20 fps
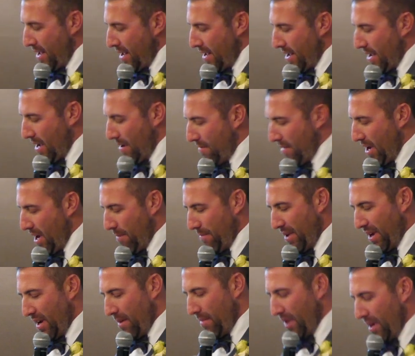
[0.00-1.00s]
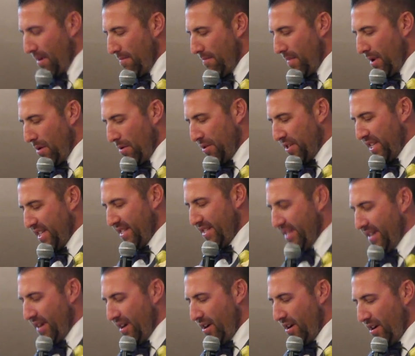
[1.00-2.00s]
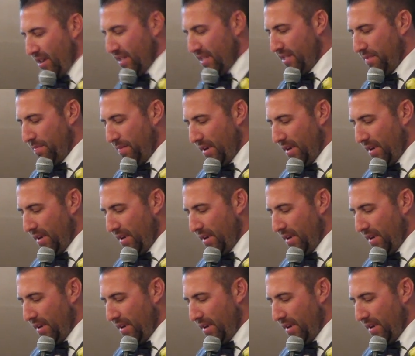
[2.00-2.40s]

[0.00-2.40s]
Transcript: I'm not about emotions and hearts,